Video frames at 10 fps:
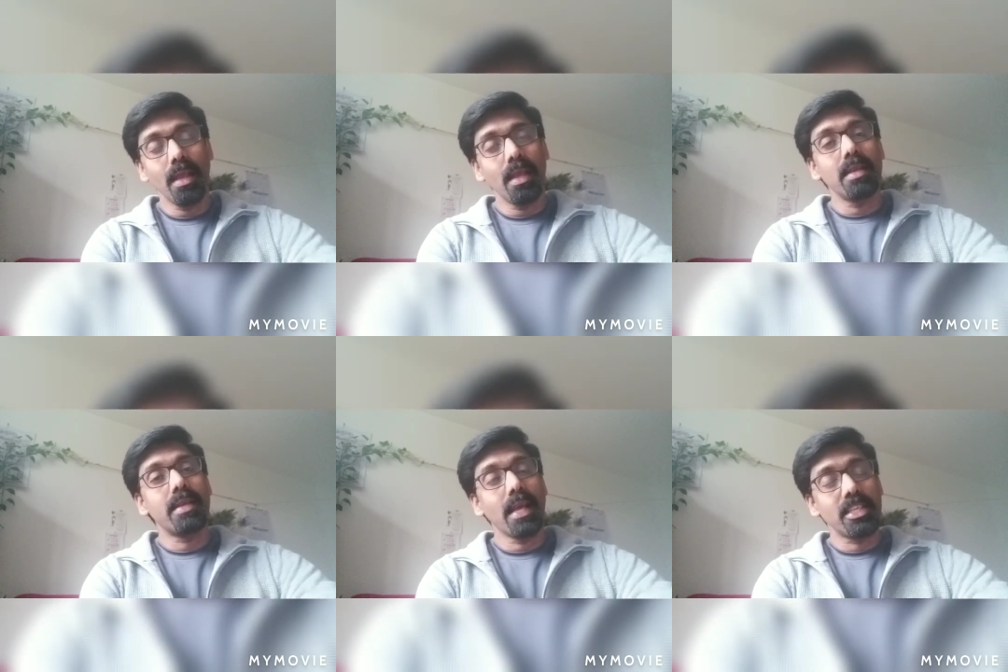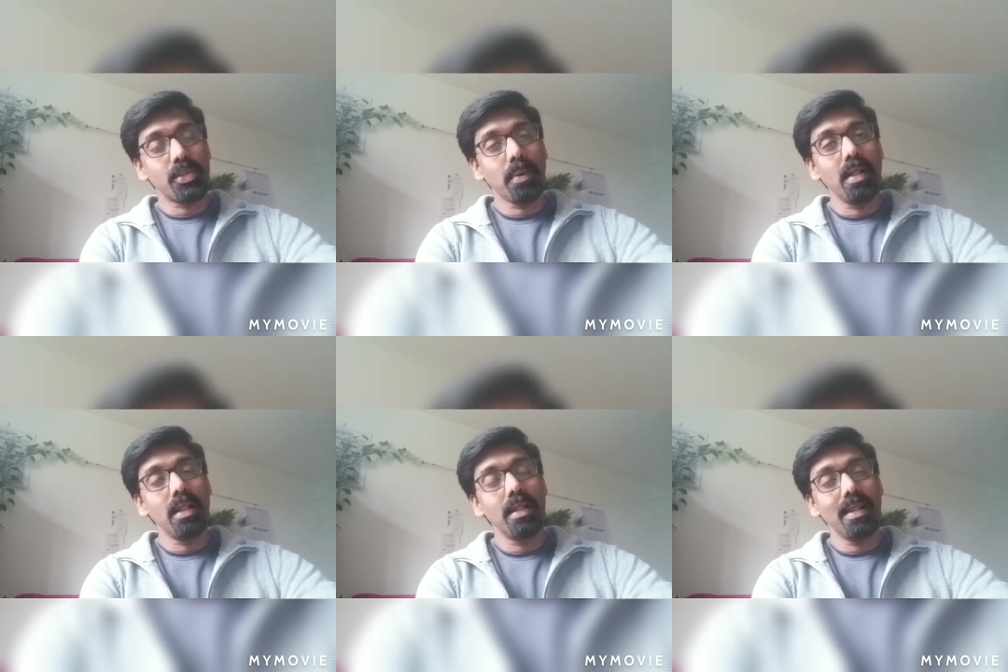and
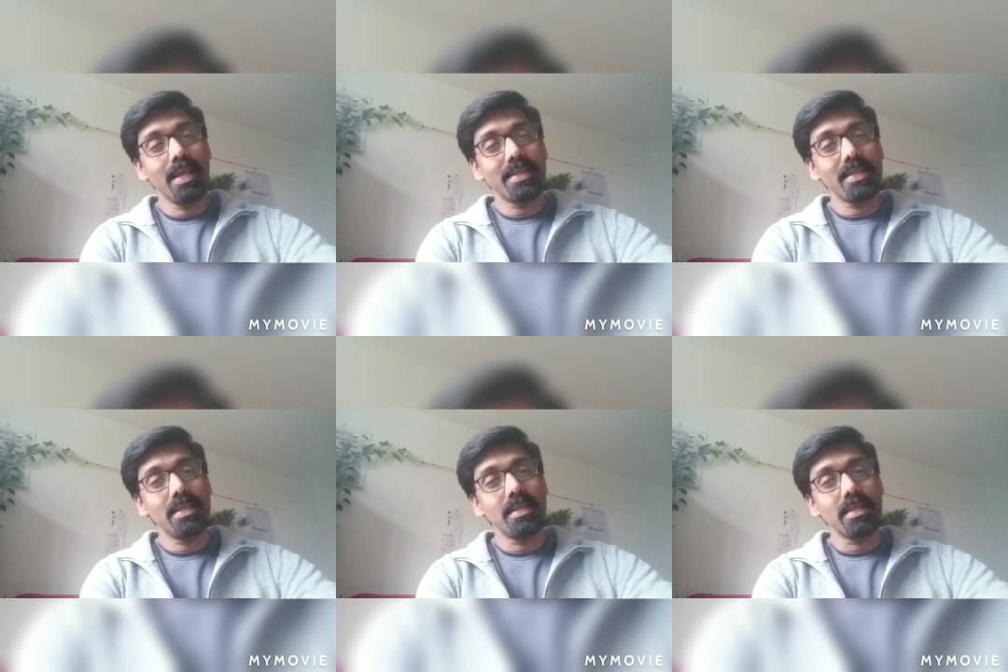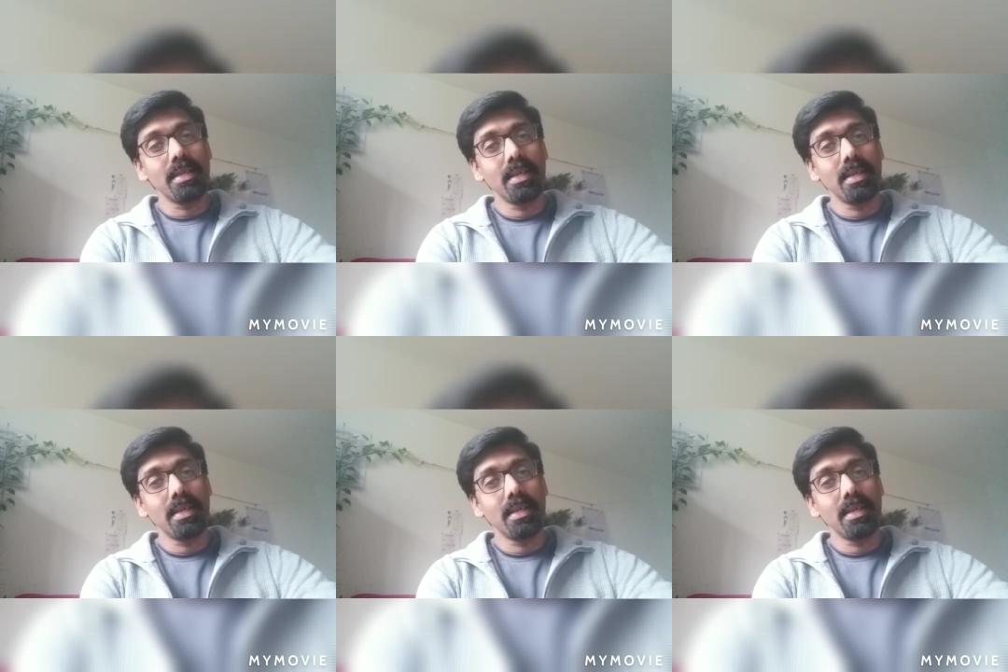textual lessons,